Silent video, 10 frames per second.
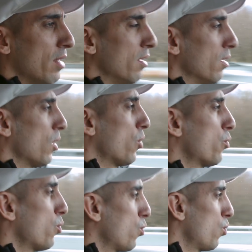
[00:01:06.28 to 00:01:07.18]
uh,
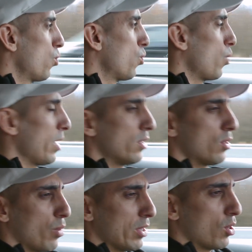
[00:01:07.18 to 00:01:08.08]
quite,
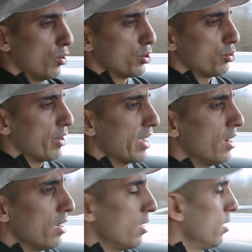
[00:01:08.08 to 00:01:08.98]
quite close to
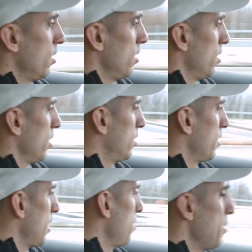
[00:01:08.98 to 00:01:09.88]
here. It's
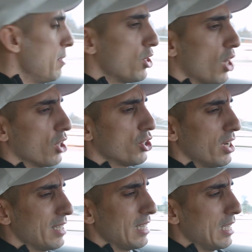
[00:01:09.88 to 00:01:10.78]
an ABB charger
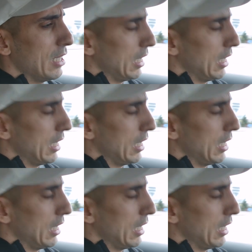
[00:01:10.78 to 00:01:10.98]
and it, it,